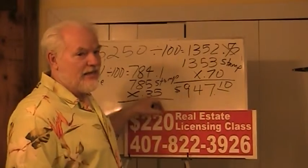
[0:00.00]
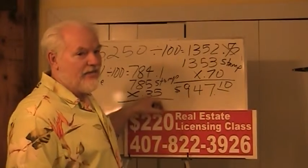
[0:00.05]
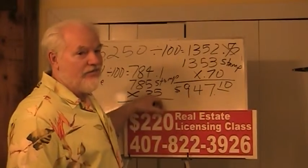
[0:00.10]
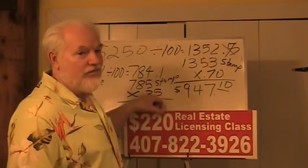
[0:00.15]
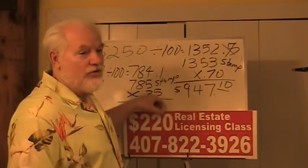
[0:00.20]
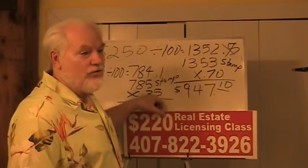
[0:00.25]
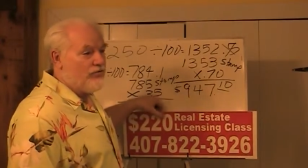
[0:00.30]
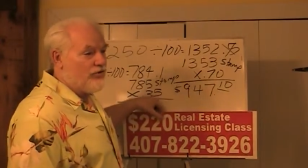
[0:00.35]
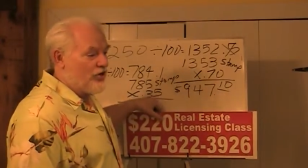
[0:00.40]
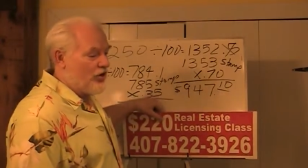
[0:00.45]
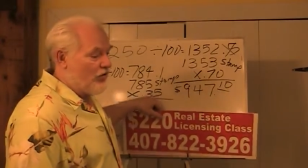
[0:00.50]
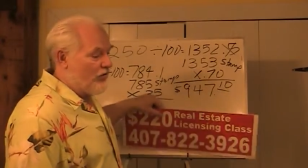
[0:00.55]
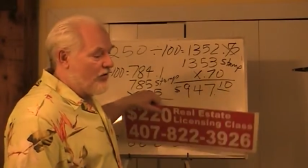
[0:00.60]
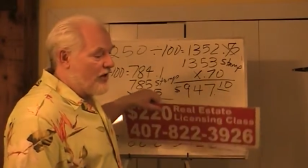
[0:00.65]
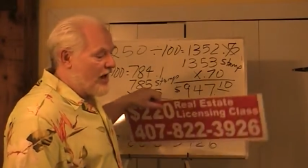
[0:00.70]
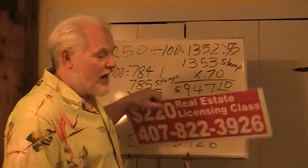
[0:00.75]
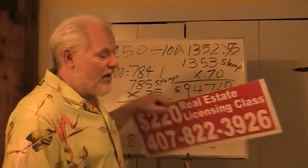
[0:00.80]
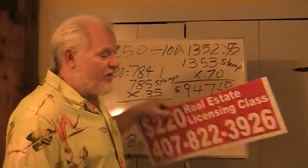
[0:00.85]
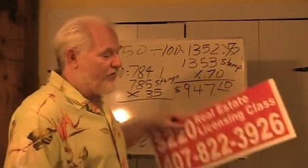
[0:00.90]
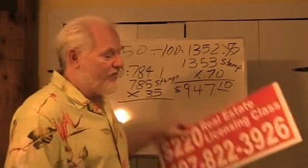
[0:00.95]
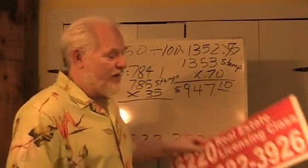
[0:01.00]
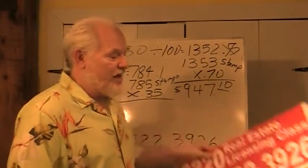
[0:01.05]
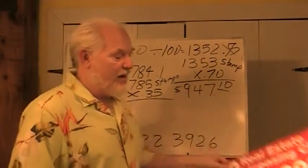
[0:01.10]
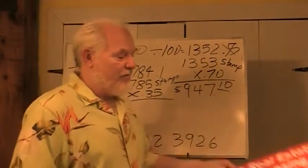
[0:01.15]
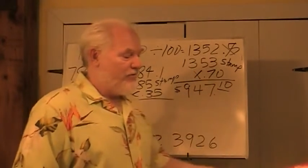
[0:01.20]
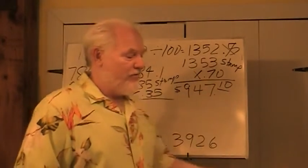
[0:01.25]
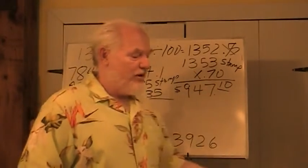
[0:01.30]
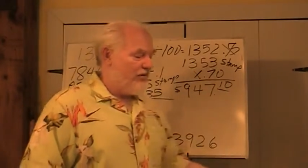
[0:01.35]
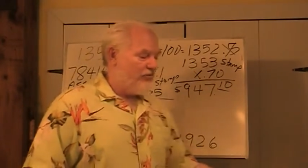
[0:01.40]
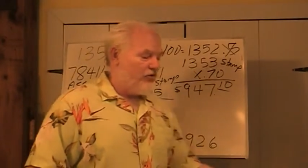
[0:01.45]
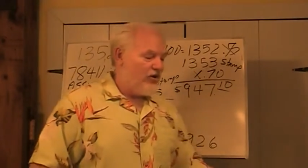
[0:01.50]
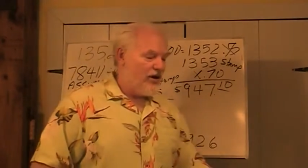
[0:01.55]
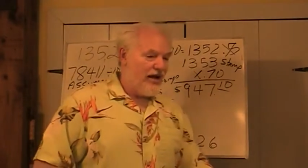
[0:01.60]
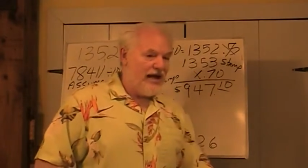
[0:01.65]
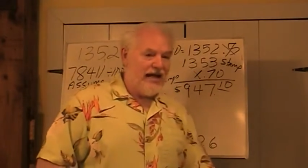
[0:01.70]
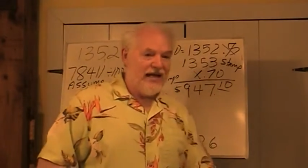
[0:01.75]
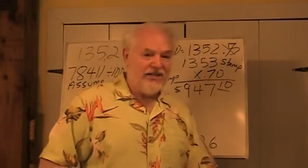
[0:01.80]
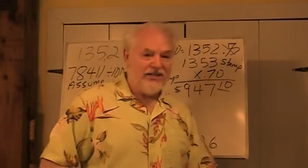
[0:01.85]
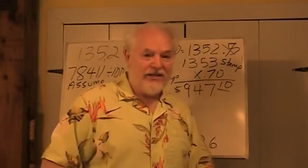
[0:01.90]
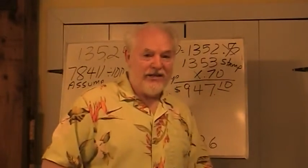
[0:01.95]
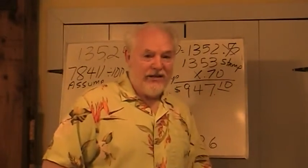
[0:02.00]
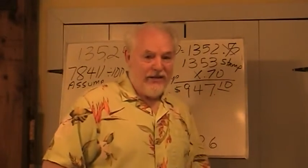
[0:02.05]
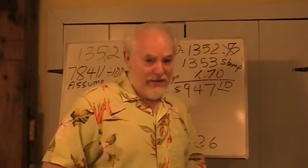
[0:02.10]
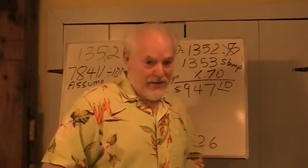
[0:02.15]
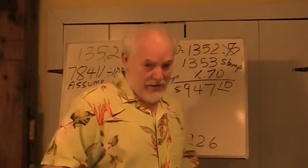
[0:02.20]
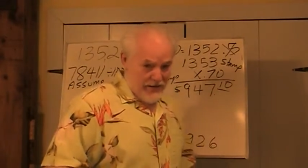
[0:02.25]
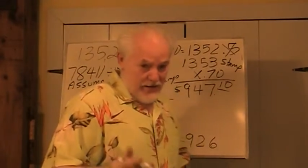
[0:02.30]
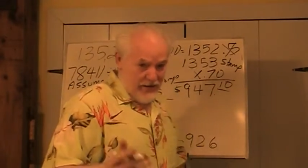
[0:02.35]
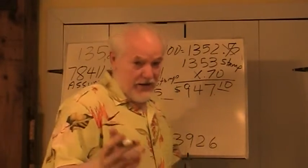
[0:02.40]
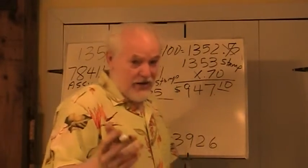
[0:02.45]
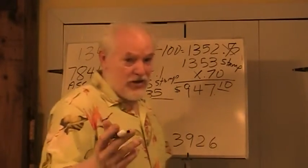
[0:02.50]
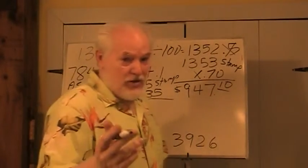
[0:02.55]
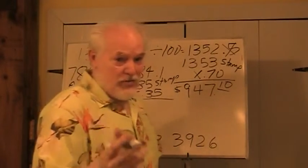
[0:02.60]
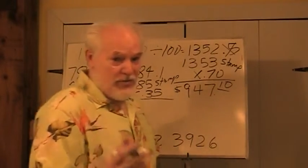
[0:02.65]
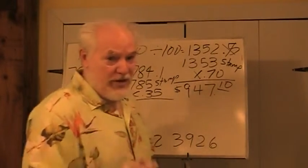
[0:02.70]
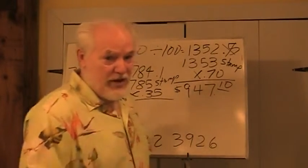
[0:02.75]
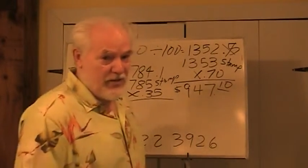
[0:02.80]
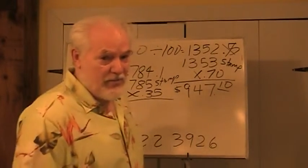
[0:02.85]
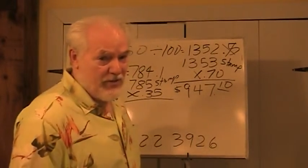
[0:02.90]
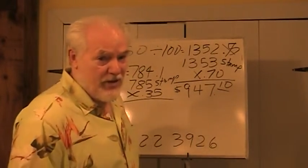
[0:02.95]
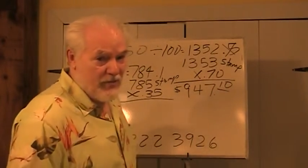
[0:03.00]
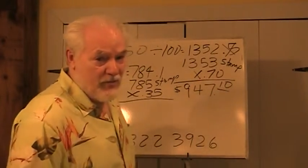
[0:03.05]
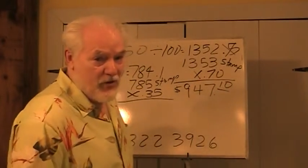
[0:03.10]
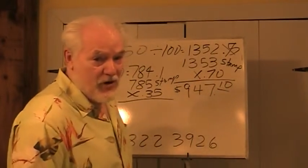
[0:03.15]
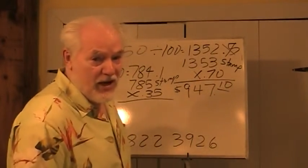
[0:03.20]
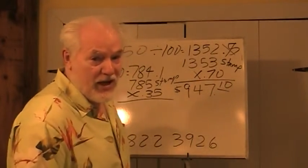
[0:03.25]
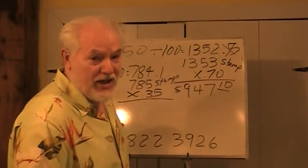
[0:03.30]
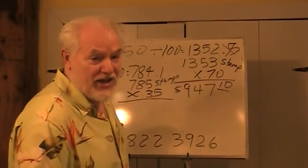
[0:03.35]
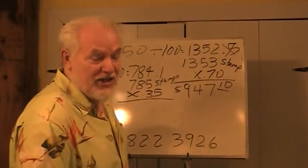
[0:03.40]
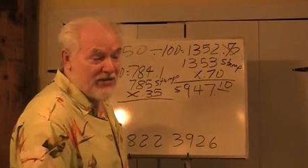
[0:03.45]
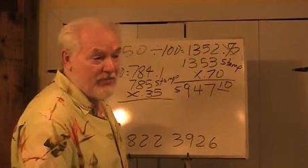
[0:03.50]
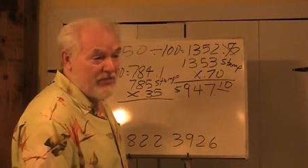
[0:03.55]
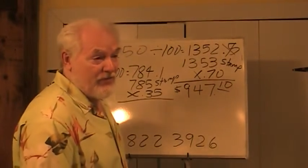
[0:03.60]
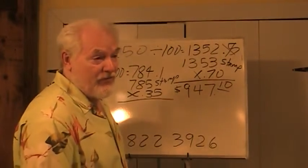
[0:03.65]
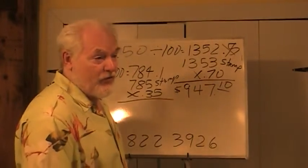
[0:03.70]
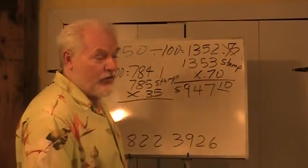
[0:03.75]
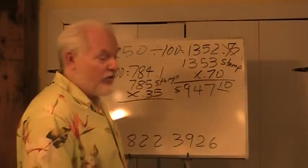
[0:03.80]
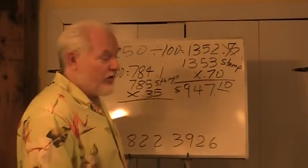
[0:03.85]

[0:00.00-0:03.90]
If you don't have that memorized, you better memorize it before